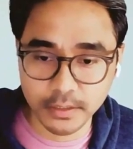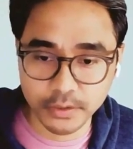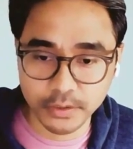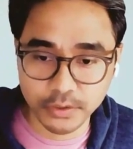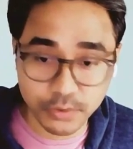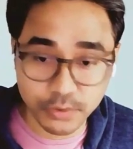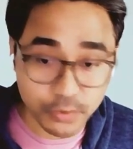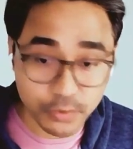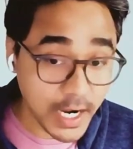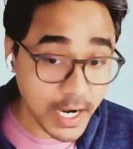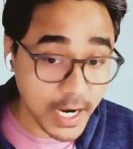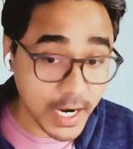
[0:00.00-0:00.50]

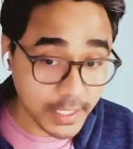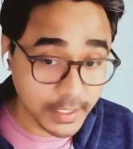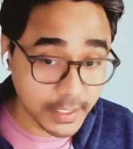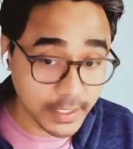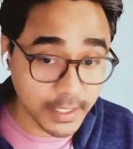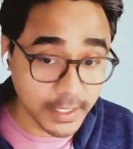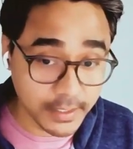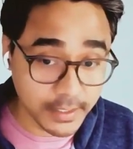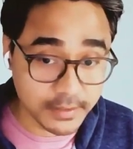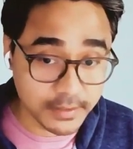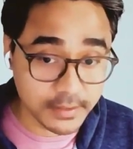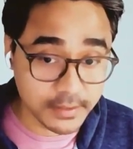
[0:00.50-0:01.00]
two
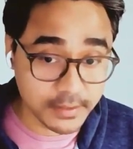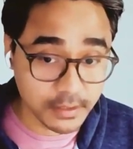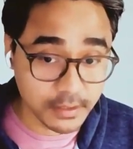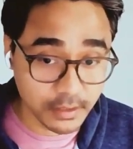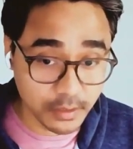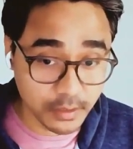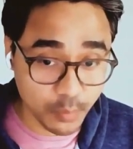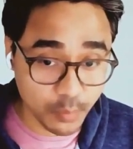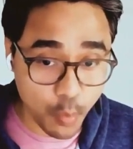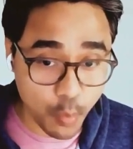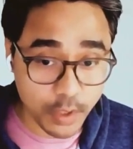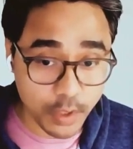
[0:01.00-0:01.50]
guidelines.
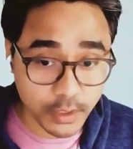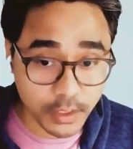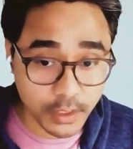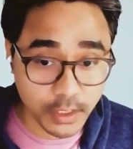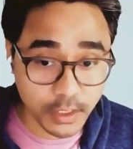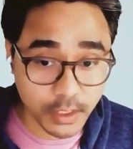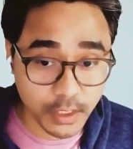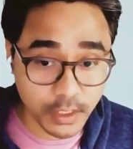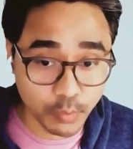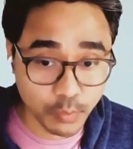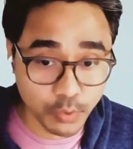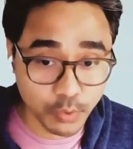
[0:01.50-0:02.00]
One,
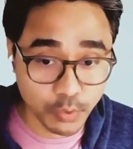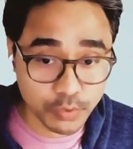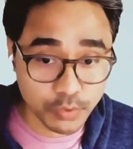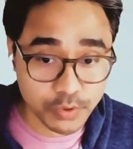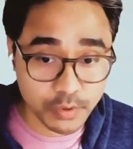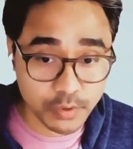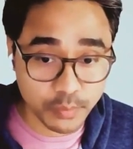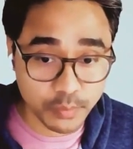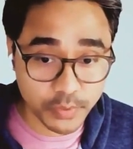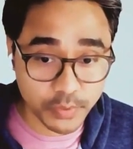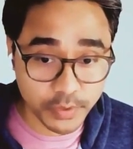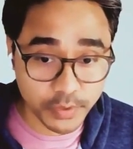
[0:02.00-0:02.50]

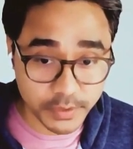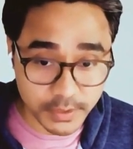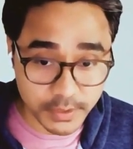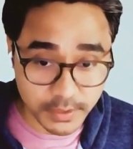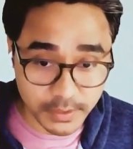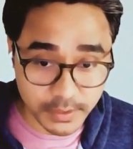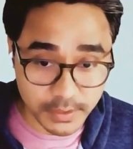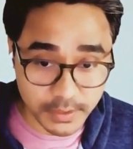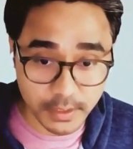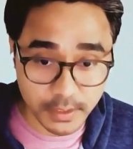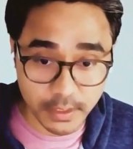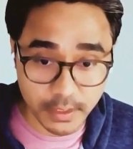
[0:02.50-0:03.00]

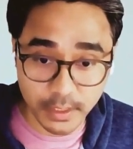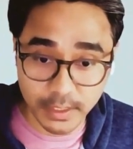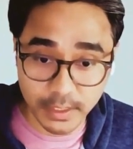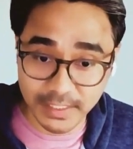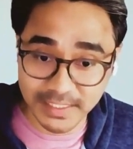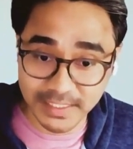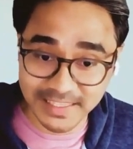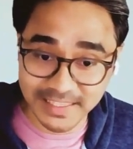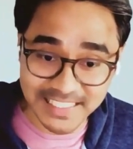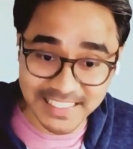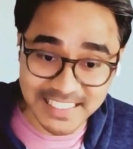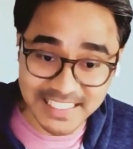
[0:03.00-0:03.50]
immunosuppressants.
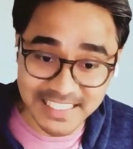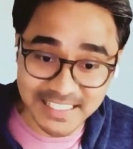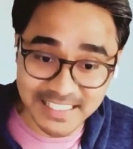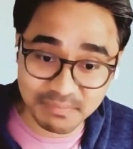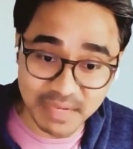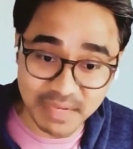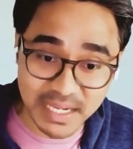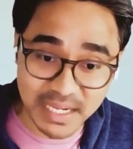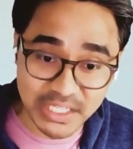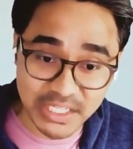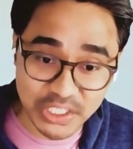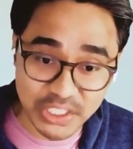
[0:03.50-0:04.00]
These
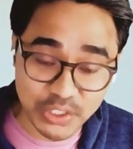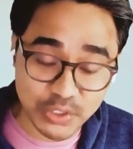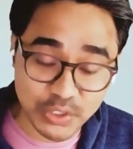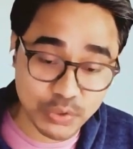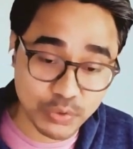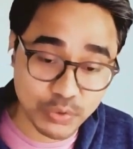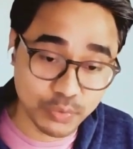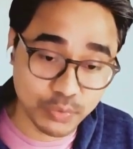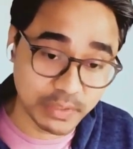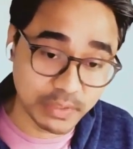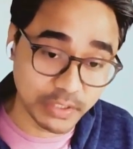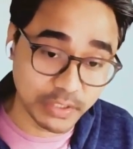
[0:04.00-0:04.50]
may
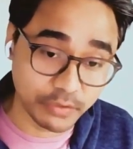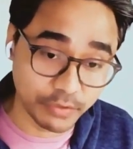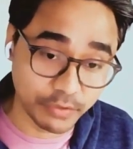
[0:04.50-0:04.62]
need to be